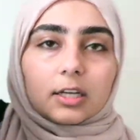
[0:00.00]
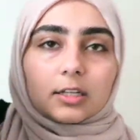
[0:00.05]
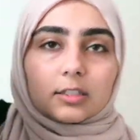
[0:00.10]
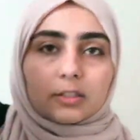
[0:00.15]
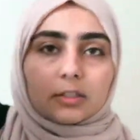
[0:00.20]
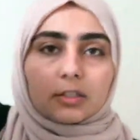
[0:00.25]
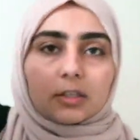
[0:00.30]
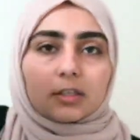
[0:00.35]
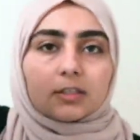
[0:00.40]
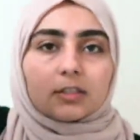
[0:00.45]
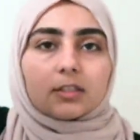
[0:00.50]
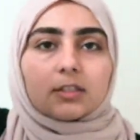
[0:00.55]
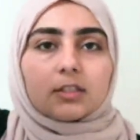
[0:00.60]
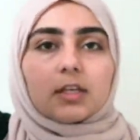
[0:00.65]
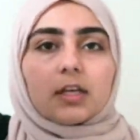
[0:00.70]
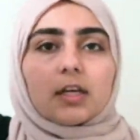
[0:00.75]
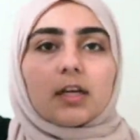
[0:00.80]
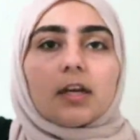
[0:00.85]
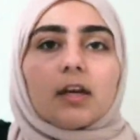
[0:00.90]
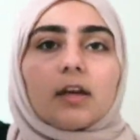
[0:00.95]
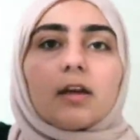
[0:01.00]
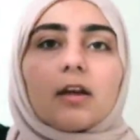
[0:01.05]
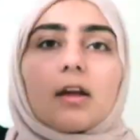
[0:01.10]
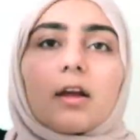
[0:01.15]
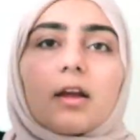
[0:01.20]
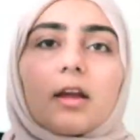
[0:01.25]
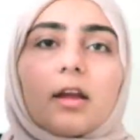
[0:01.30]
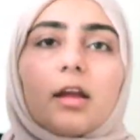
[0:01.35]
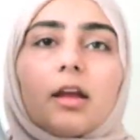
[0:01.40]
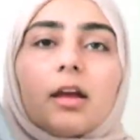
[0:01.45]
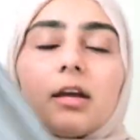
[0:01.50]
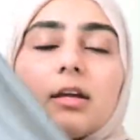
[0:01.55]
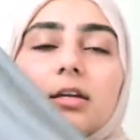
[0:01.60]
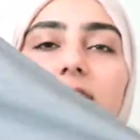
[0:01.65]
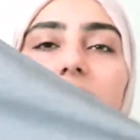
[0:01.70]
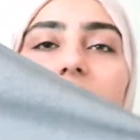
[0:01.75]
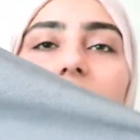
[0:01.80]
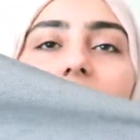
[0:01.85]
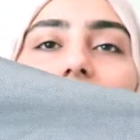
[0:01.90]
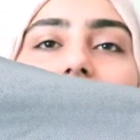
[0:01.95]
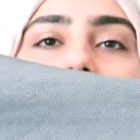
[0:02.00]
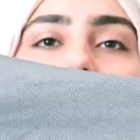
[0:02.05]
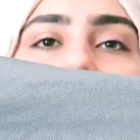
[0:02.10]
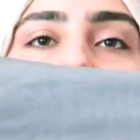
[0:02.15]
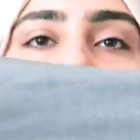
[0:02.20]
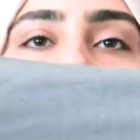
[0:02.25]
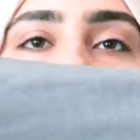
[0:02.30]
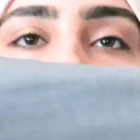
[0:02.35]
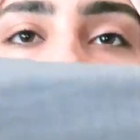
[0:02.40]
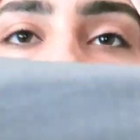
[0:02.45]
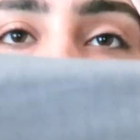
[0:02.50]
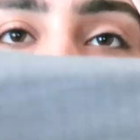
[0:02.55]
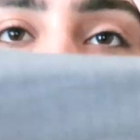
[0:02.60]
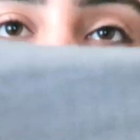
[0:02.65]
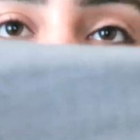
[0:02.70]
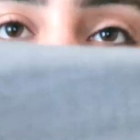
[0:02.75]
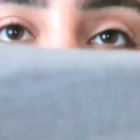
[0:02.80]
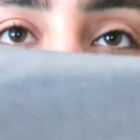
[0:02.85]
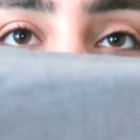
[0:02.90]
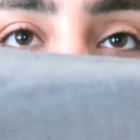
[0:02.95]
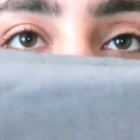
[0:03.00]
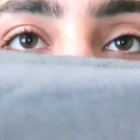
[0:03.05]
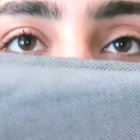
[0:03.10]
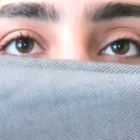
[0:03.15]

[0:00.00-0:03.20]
as you can see, and they have like this